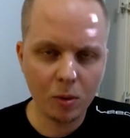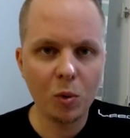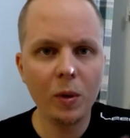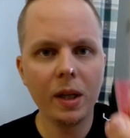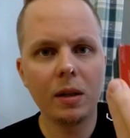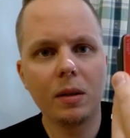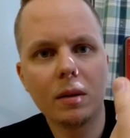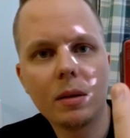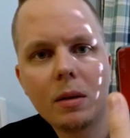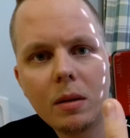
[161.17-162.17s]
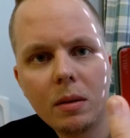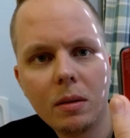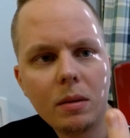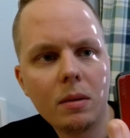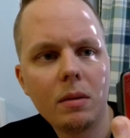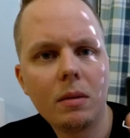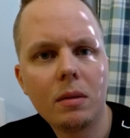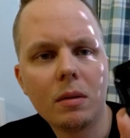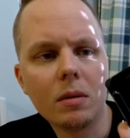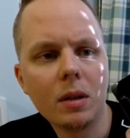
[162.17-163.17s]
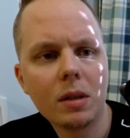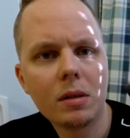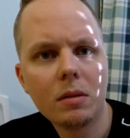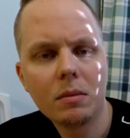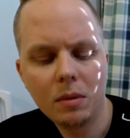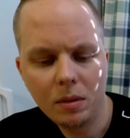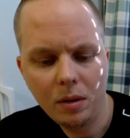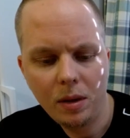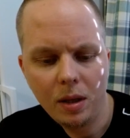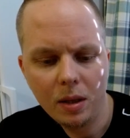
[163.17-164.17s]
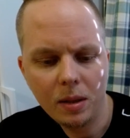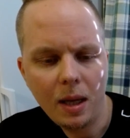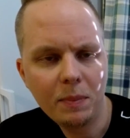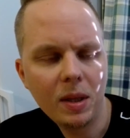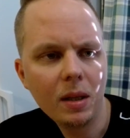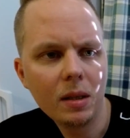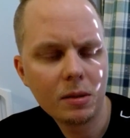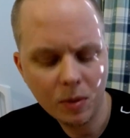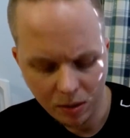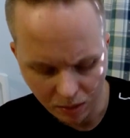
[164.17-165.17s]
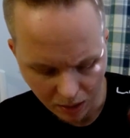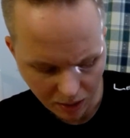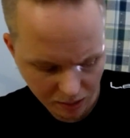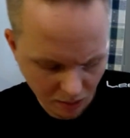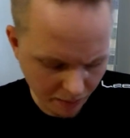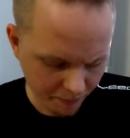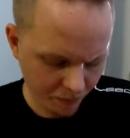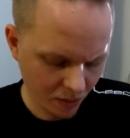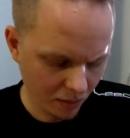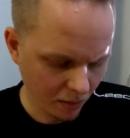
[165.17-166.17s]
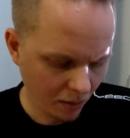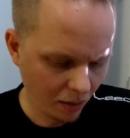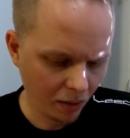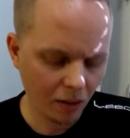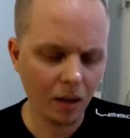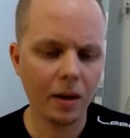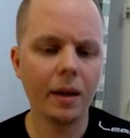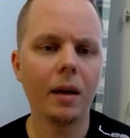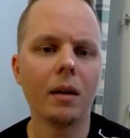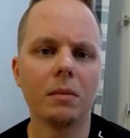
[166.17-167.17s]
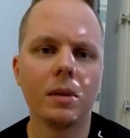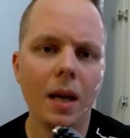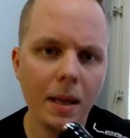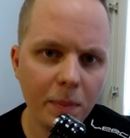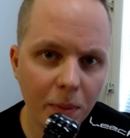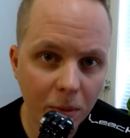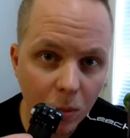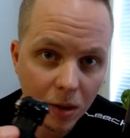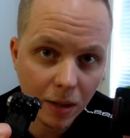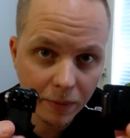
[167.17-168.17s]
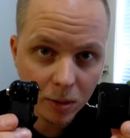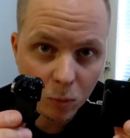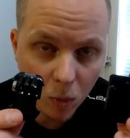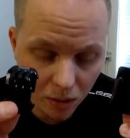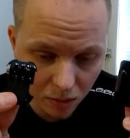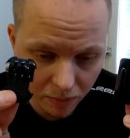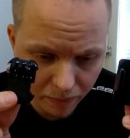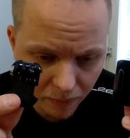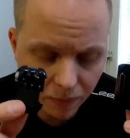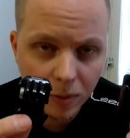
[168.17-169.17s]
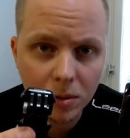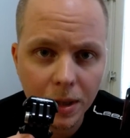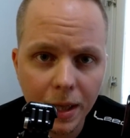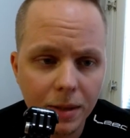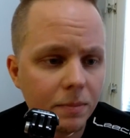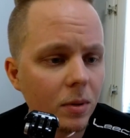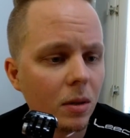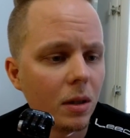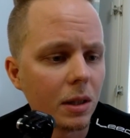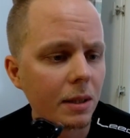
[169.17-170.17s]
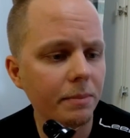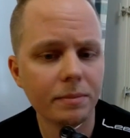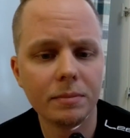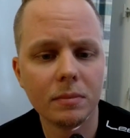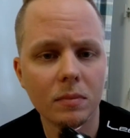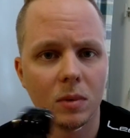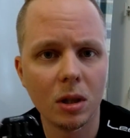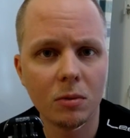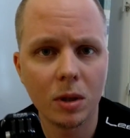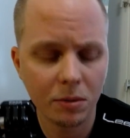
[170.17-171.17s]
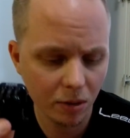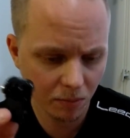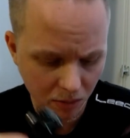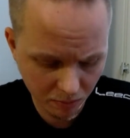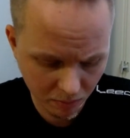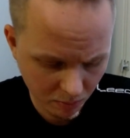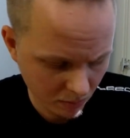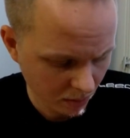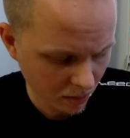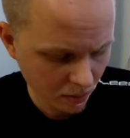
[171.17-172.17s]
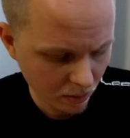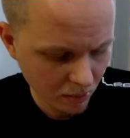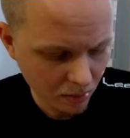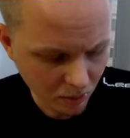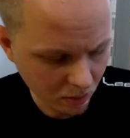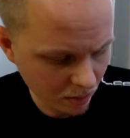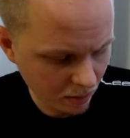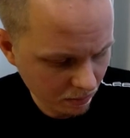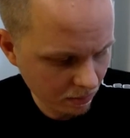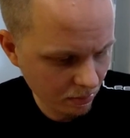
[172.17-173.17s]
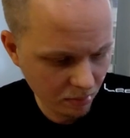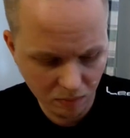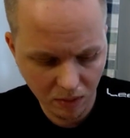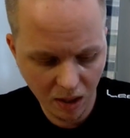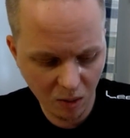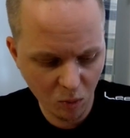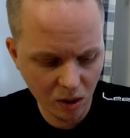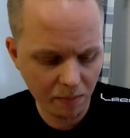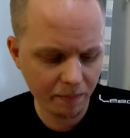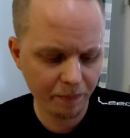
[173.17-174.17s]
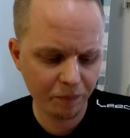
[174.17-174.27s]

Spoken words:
quick connection thingy, tape thingies, what you can actually like tape wherever you want. Forehead, car, aquarium, rod, anywhere.